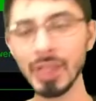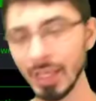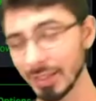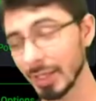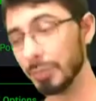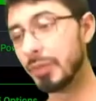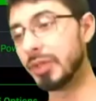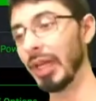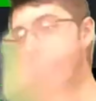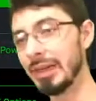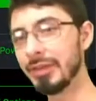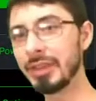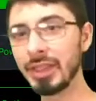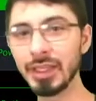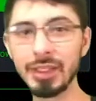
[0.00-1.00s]
and then put
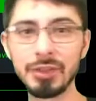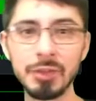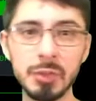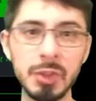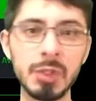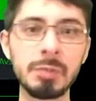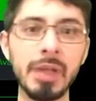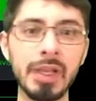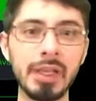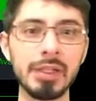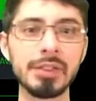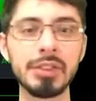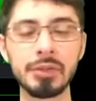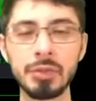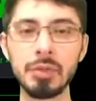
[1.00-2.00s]
everything into Switchback
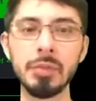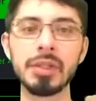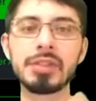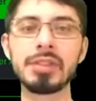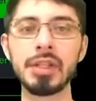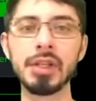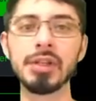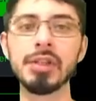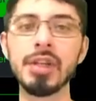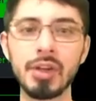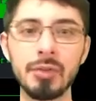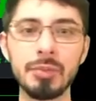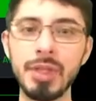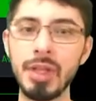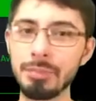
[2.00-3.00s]
Energy 3 months ago and
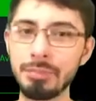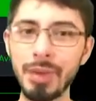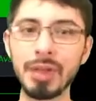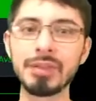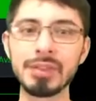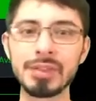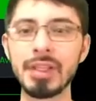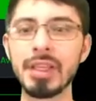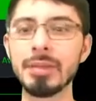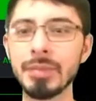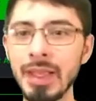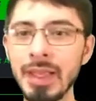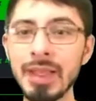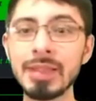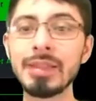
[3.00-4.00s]
it'd be about the same.
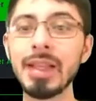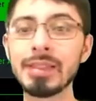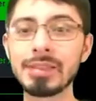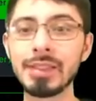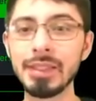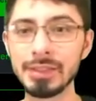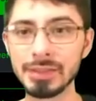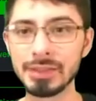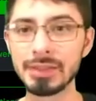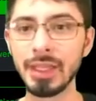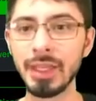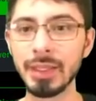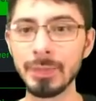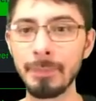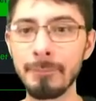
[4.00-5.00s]
That's
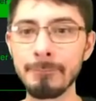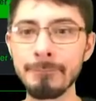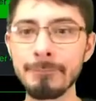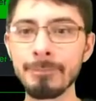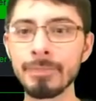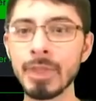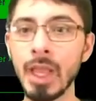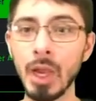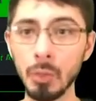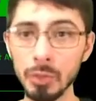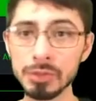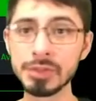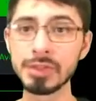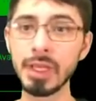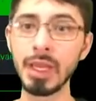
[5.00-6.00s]
insane. I
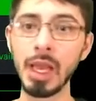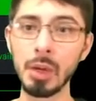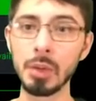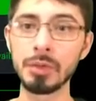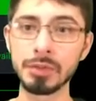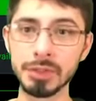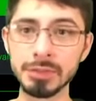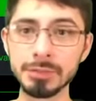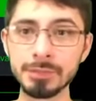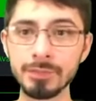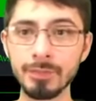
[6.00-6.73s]
will say, however,